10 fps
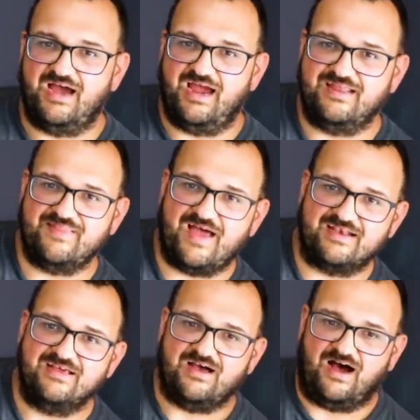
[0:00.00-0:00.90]
and
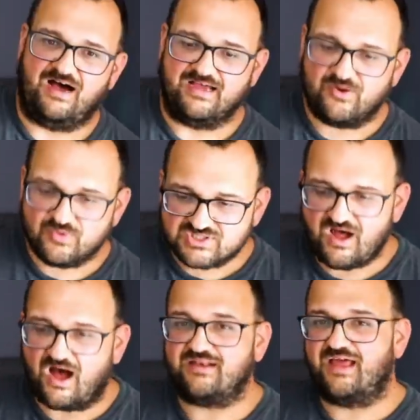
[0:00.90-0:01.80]
that it was
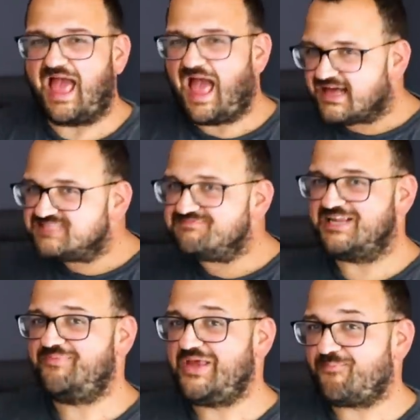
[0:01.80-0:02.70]
not as
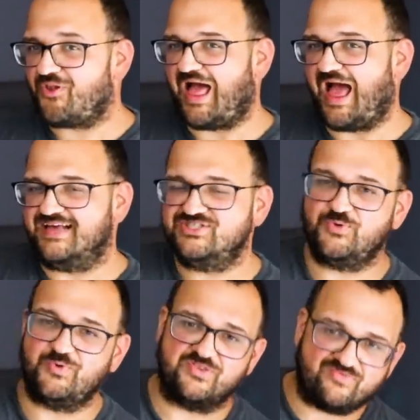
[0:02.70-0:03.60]
many people as
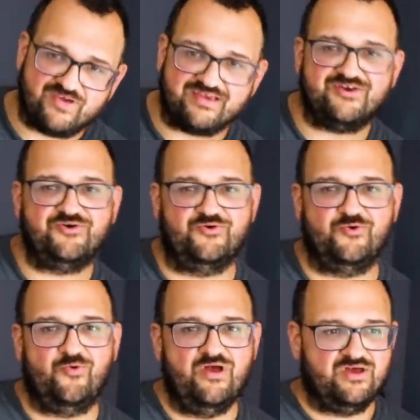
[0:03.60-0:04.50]
you would think
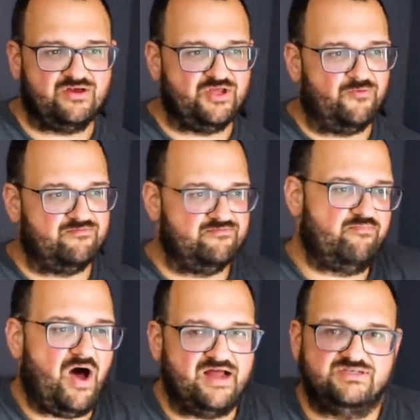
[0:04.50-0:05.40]
who you know,
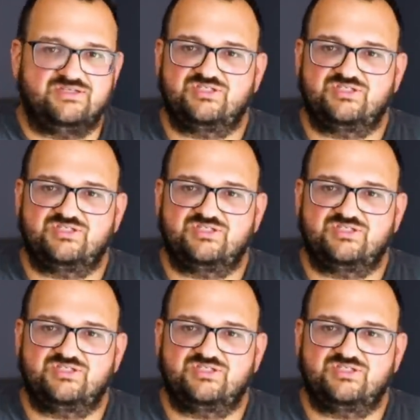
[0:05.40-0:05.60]
bought